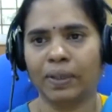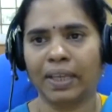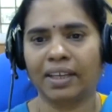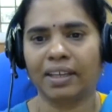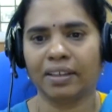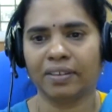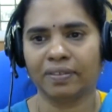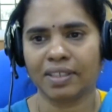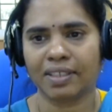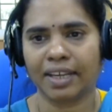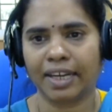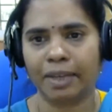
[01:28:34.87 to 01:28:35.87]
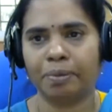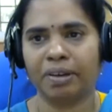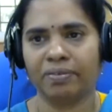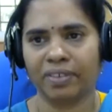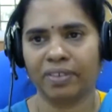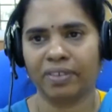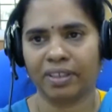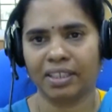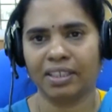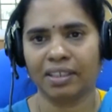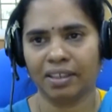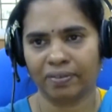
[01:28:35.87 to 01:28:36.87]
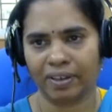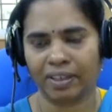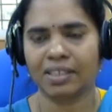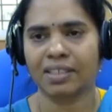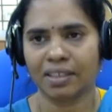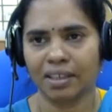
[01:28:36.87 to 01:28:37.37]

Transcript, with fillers: take care of this creep and fatigue effects.